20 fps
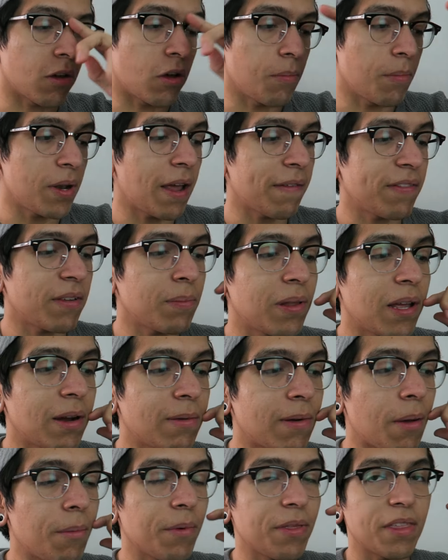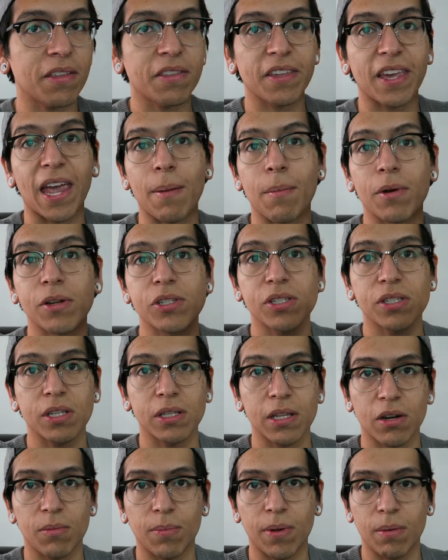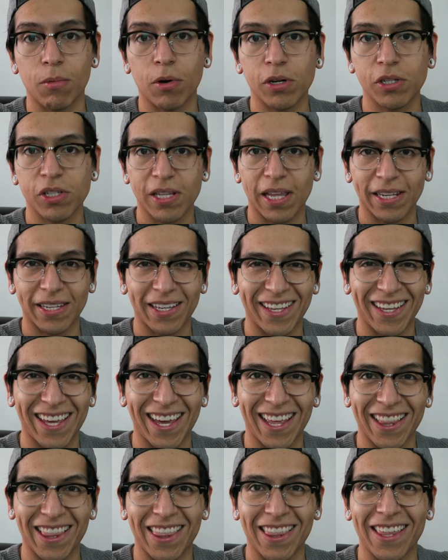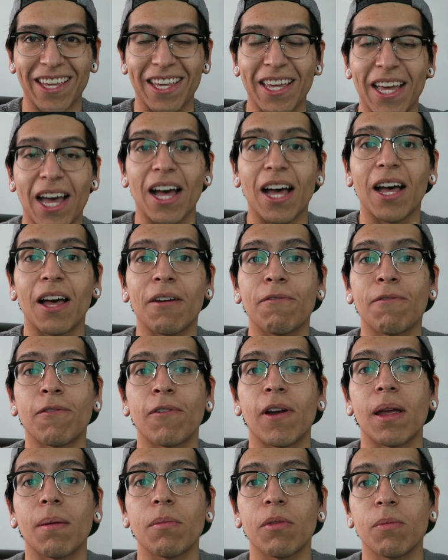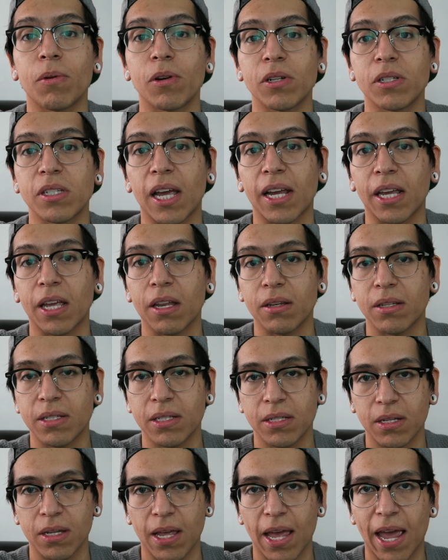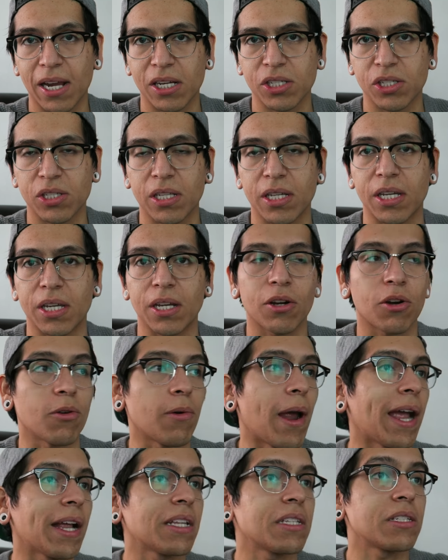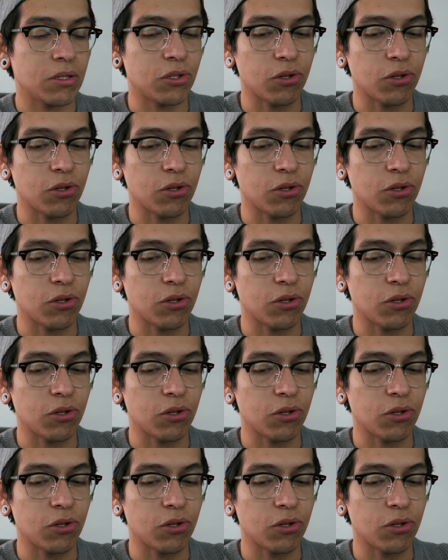so I'm gonna have to play around with this camera just a little bit more till I can get the uh, frames per second actually correct.